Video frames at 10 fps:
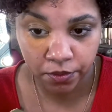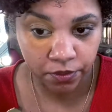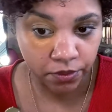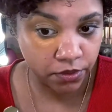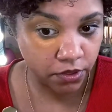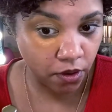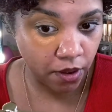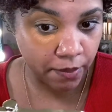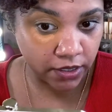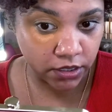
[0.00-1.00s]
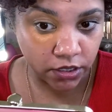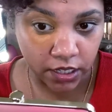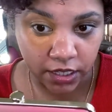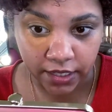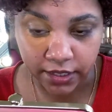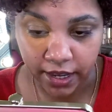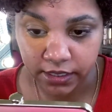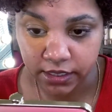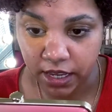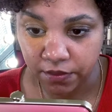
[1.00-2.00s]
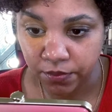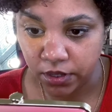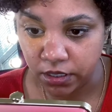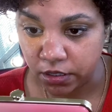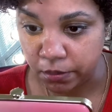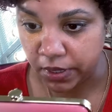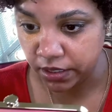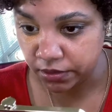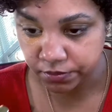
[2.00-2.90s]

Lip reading: So I'm actually going to let that stay for a little bit,